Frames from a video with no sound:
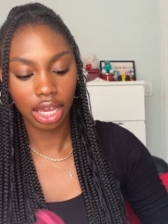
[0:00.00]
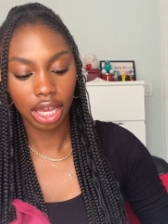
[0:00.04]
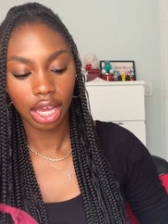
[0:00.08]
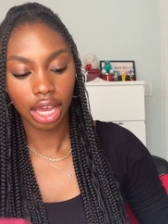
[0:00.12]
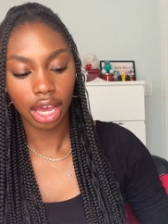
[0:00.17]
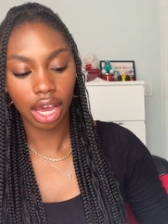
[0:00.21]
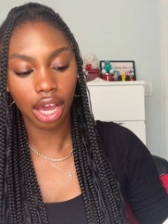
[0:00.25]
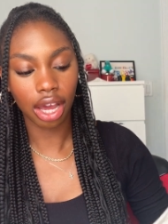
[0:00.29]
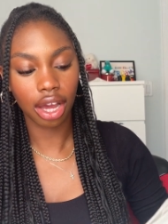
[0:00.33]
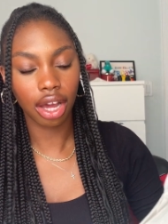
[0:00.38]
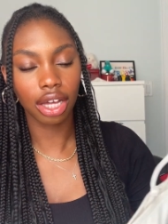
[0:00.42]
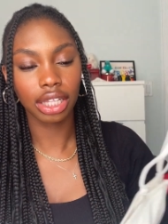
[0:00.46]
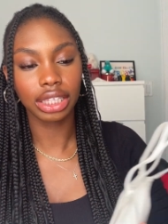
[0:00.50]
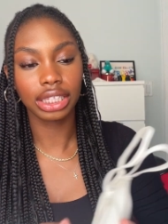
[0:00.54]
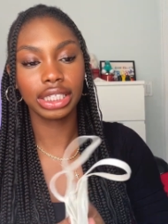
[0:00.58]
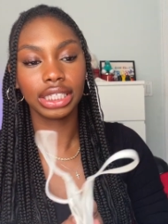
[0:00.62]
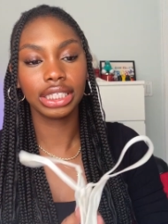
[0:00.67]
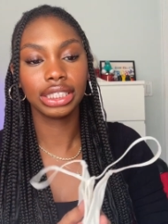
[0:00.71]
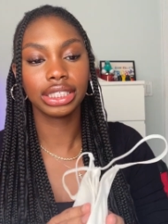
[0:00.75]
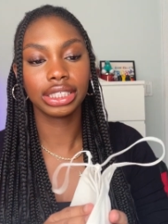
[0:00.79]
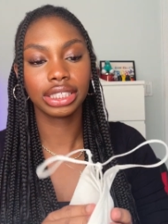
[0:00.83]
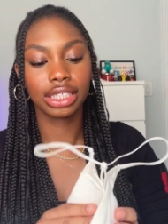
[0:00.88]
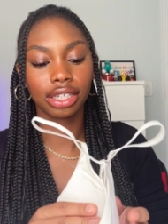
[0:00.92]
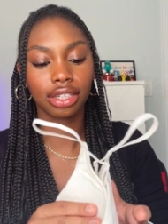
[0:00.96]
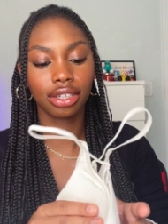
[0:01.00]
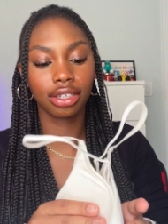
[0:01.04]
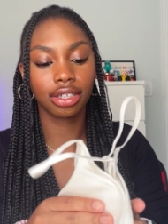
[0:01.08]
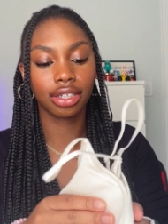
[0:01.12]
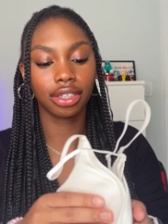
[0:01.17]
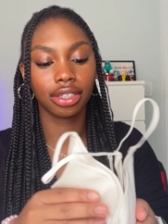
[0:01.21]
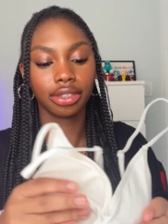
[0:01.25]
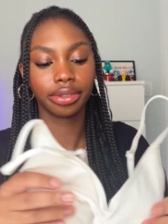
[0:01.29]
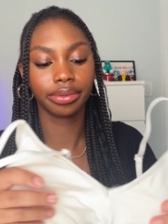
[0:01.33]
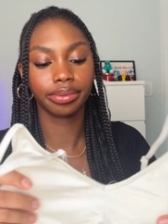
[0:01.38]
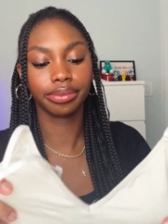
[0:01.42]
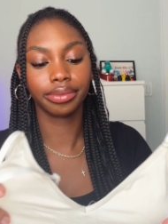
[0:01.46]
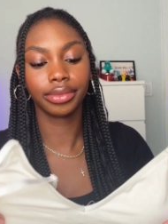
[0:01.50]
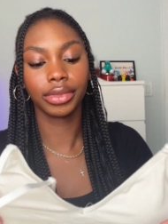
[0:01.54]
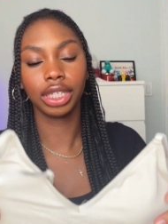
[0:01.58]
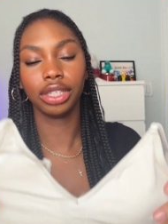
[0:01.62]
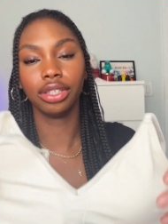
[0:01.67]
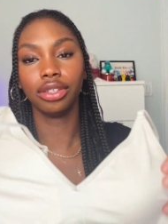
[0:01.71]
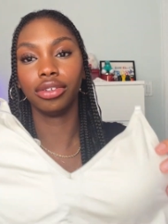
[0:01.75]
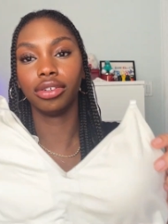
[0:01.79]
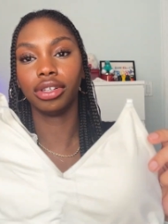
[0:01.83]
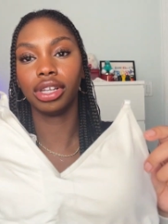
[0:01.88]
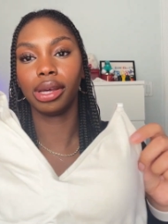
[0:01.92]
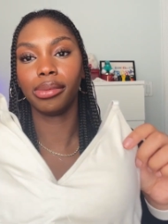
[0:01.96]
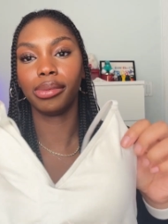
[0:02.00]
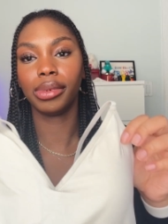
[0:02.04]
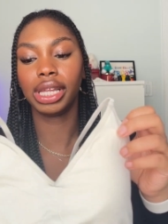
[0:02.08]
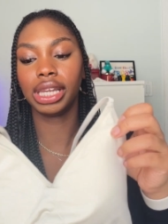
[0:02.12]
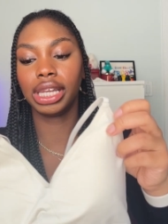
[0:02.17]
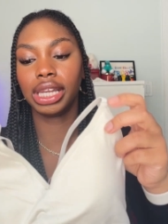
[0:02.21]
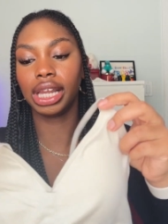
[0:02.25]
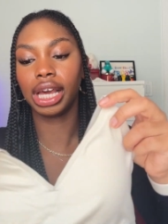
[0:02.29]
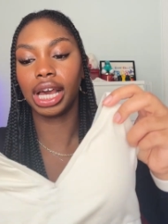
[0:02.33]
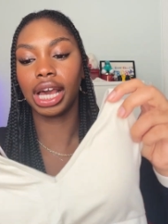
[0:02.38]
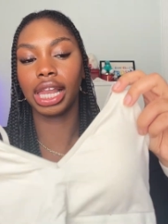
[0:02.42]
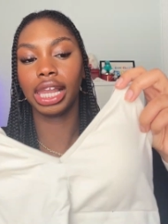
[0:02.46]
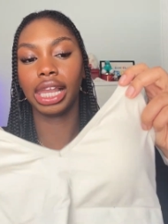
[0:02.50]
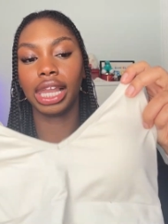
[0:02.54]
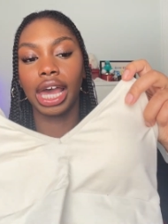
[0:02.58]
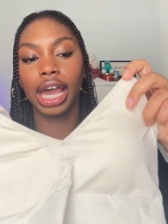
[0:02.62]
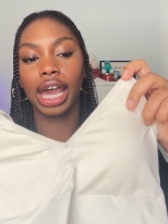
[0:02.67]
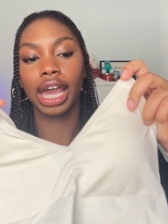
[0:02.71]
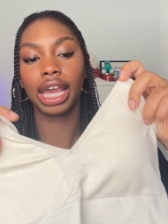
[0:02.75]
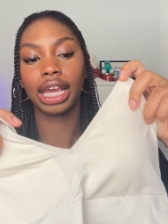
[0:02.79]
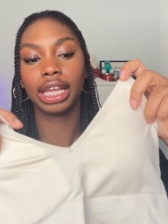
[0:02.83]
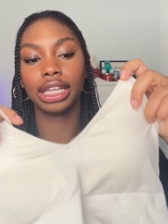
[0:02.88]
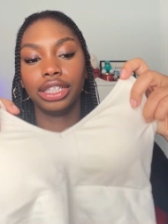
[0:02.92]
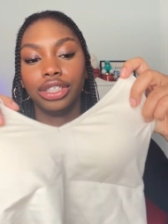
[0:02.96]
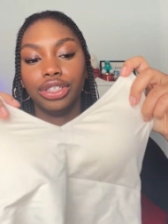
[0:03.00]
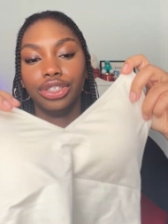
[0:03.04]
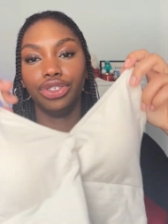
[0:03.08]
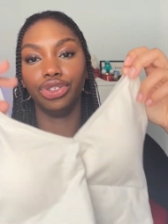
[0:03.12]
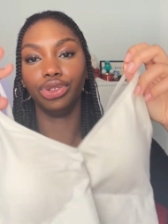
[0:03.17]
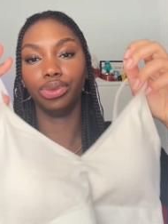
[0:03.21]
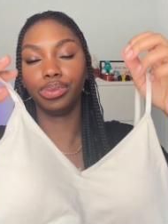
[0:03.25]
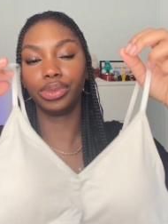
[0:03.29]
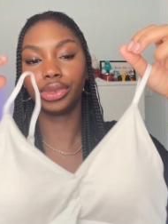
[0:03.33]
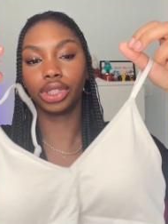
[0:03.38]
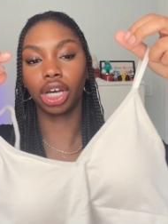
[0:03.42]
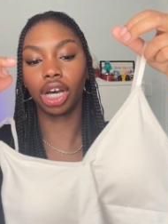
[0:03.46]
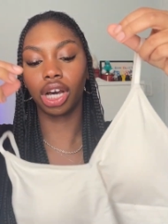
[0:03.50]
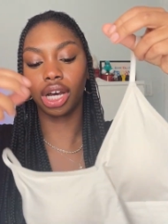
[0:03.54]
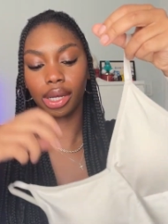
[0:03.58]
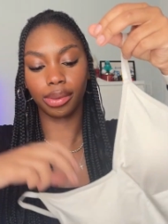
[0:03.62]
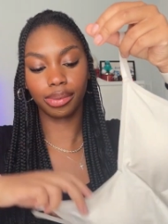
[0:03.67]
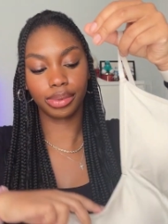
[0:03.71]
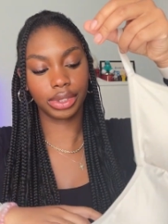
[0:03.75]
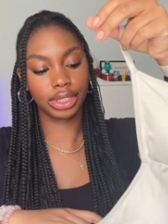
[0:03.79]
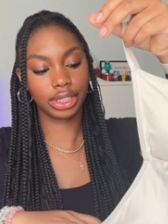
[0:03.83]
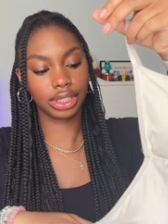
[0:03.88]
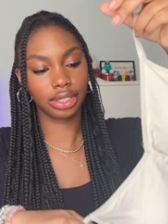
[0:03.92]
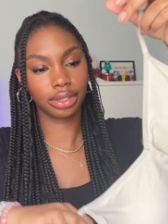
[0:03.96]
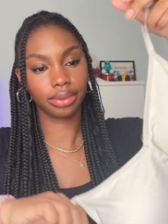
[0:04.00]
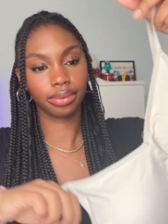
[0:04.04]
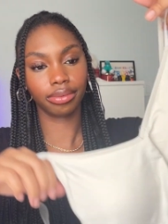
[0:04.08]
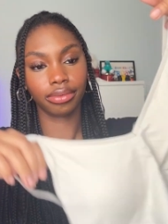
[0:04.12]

I got these little Lululemon aligned dupe tops.